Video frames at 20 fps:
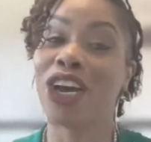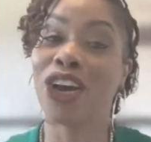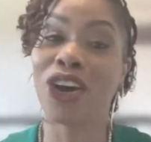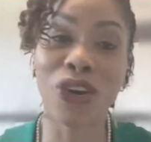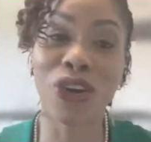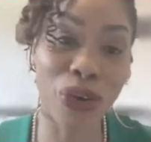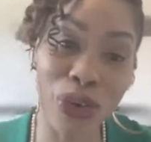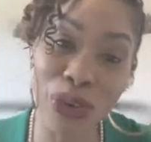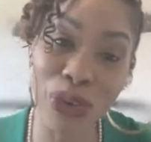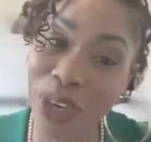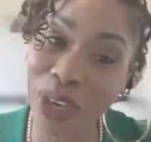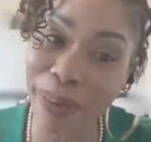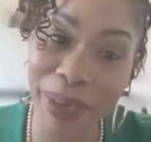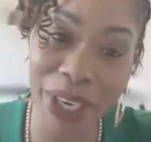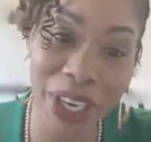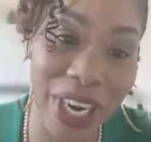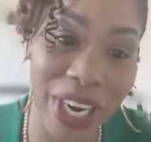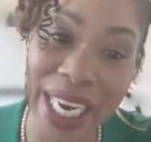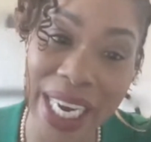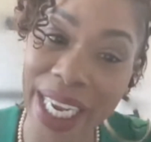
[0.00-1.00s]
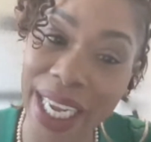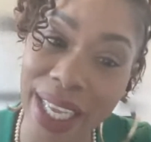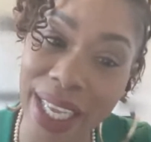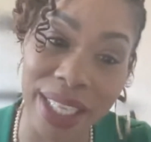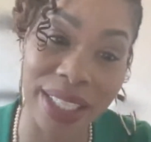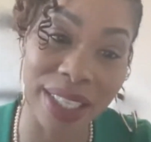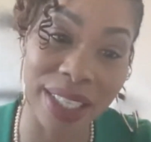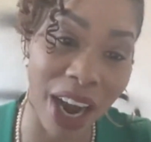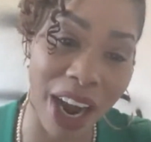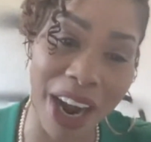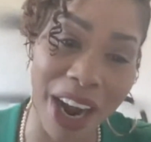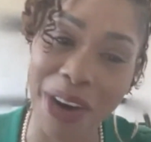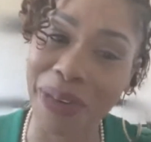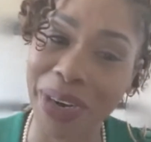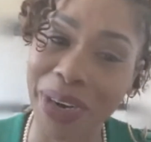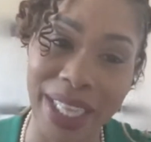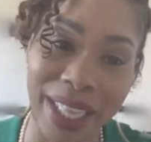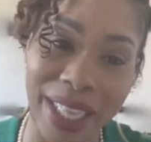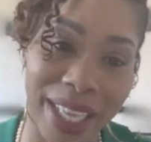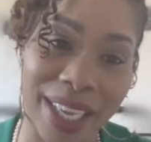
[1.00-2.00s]
cool, I'm gonna go ahead and get this
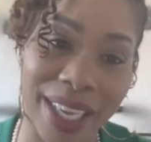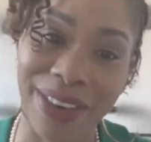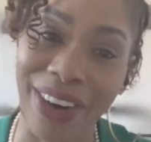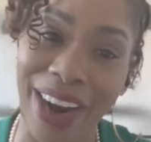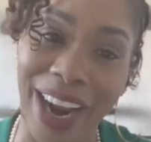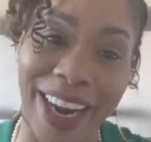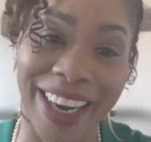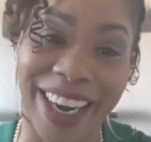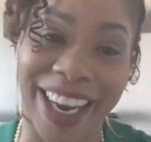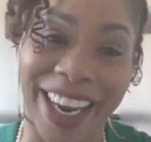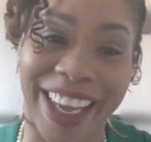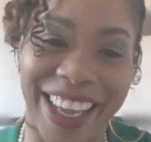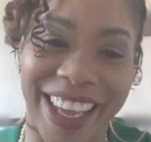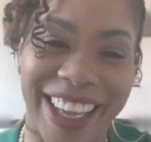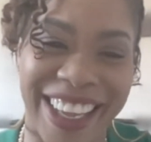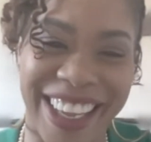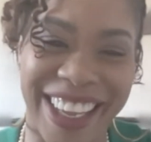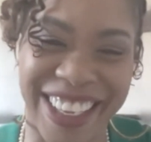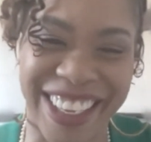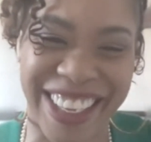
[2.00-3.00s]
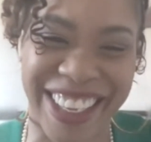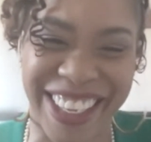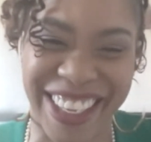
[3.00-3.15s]
RN then, right? Like,